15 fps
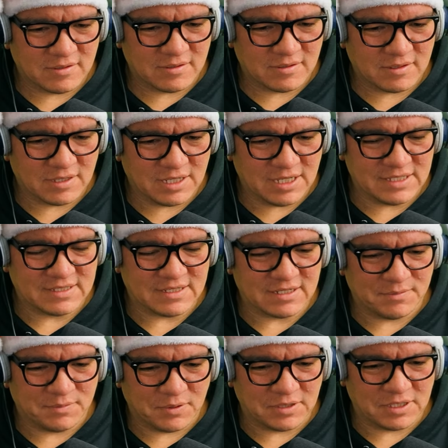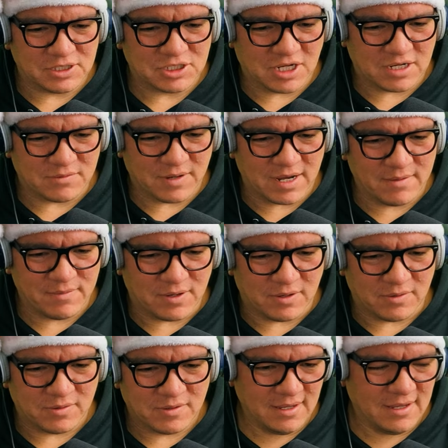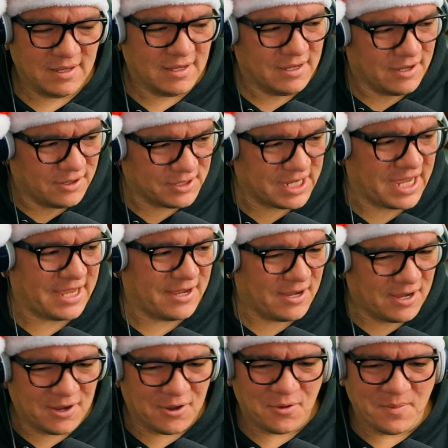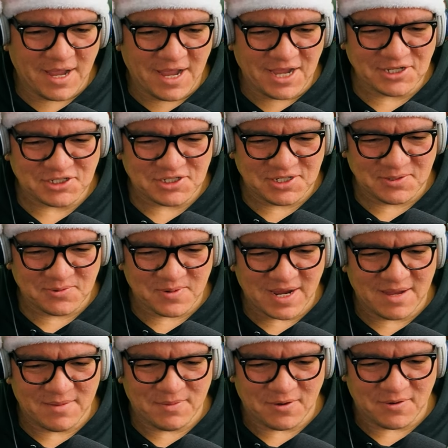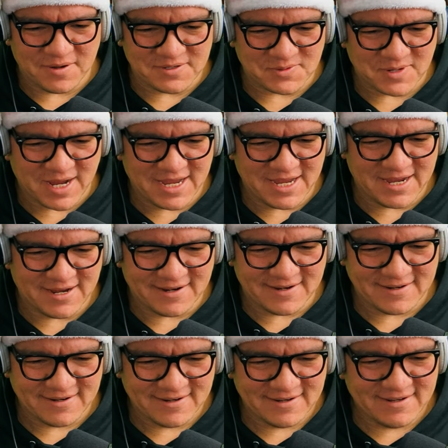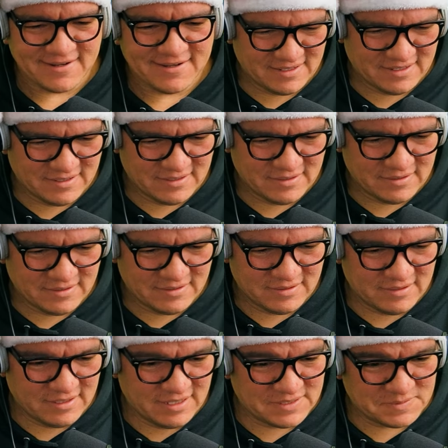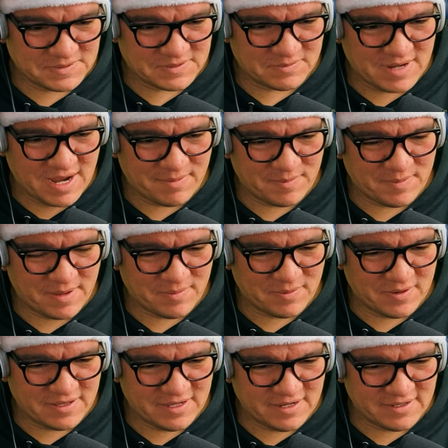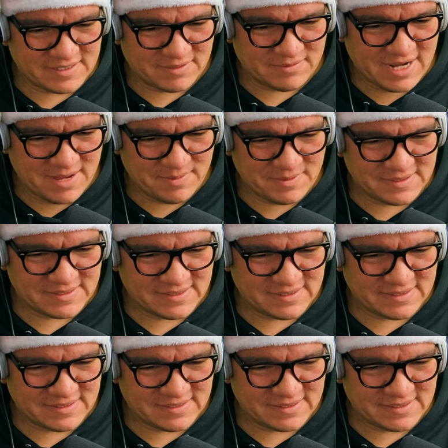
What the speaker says: He's going to pull a John Rambo. Okay, homage to Rambo is right here. Oh, let's put some wrapping paper on there. Is that what happens?